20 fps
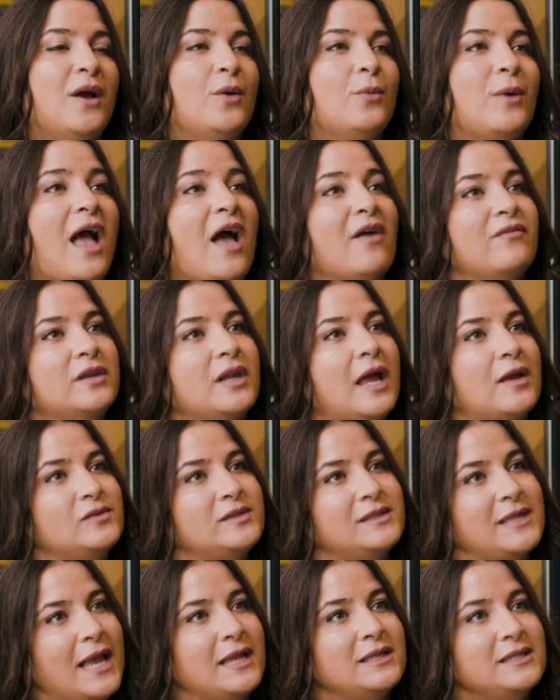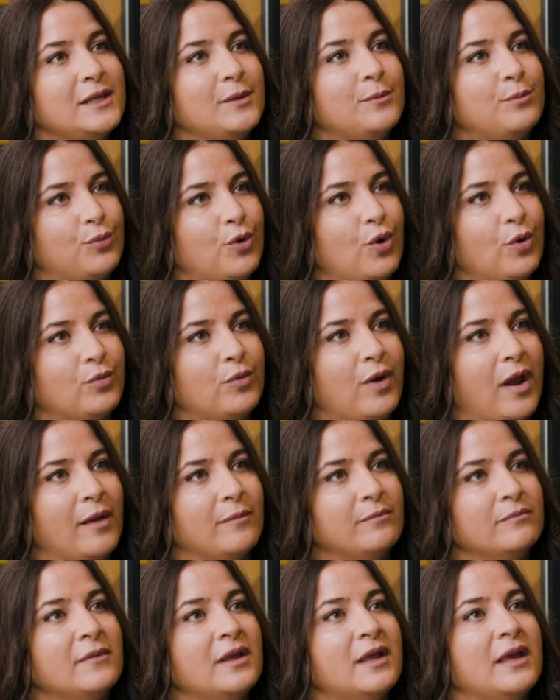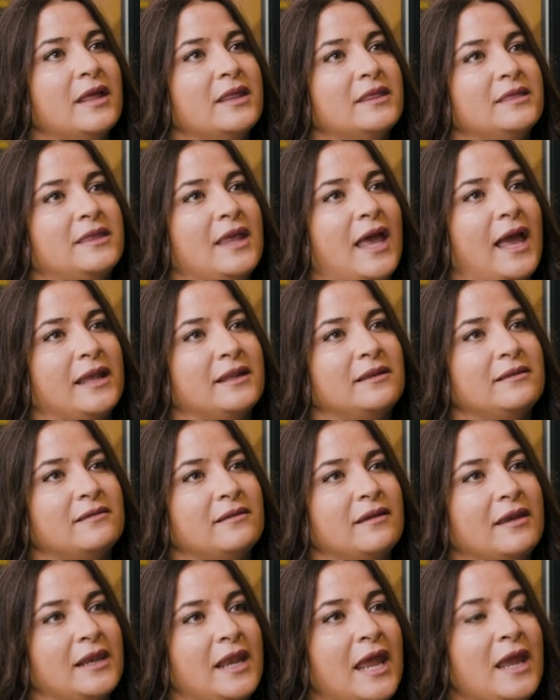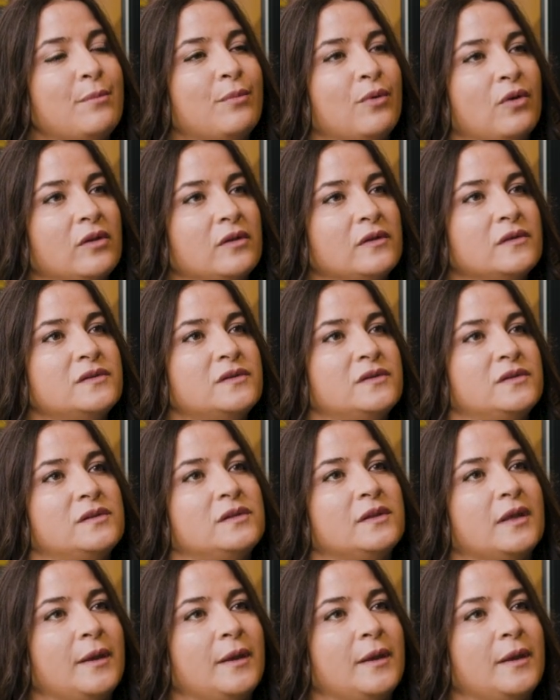We have an outstanding program that enables